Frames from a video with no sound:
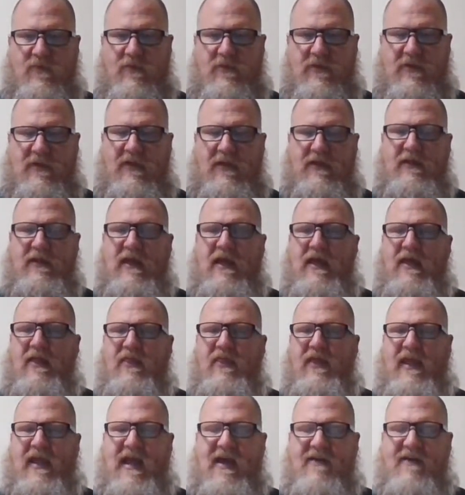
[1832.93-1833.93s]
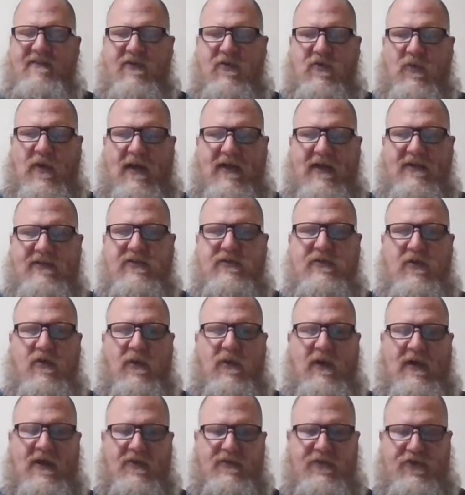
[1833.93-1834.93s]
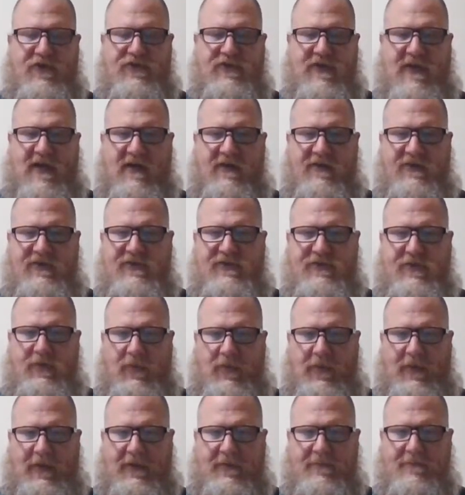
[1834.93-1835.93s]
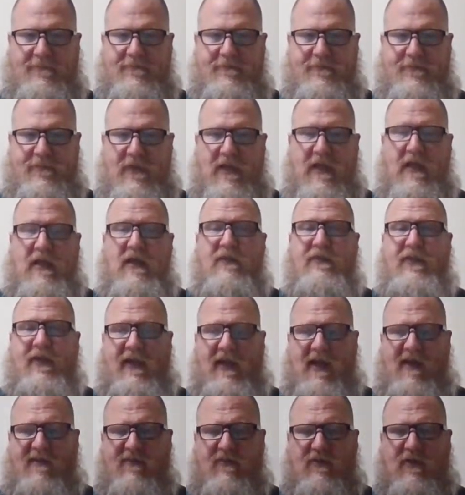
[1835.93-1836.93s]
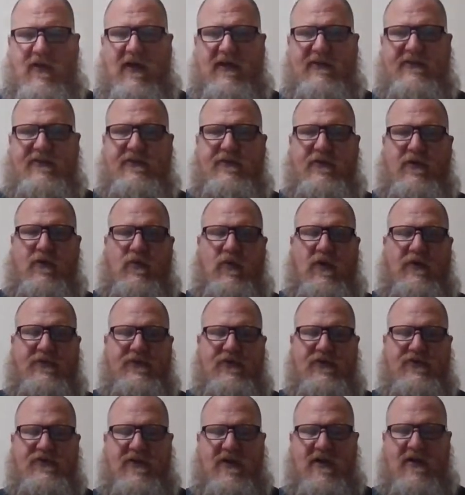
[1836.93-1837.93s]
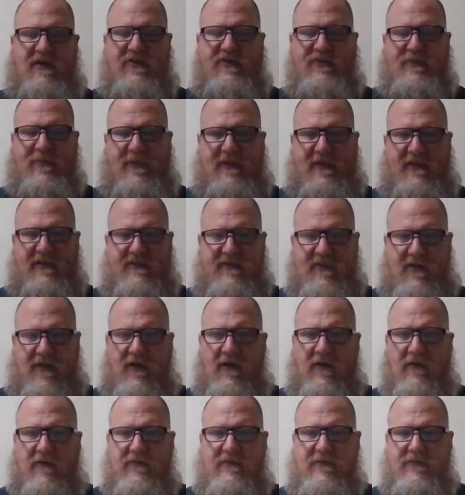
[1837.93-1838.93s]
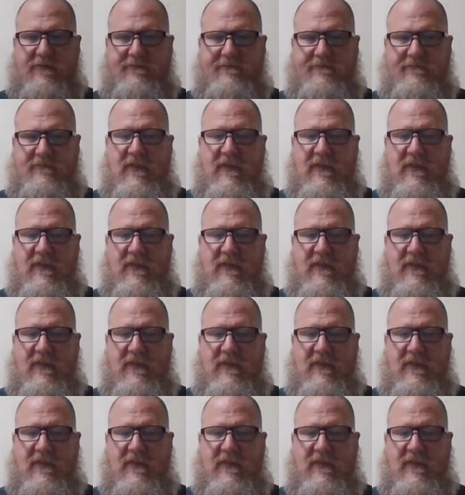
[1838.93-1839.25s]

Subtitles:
Okay? They have a right to know how their child is doing. They have a right to know what their child is being taught.